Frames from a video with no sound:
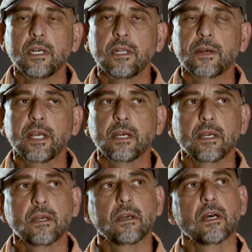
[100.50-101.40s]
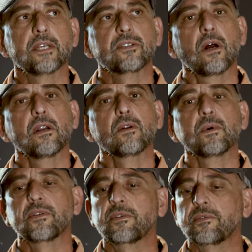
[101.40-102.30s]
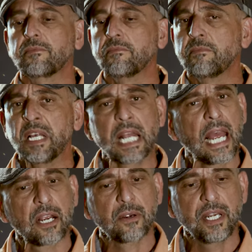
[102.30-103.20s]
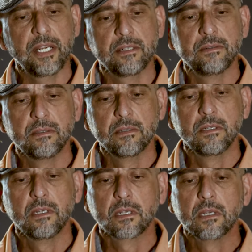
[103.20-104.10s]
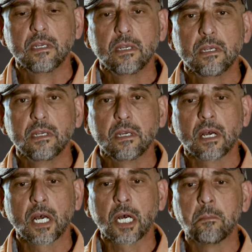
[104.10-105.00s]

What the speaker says: you know, I started with being angry. I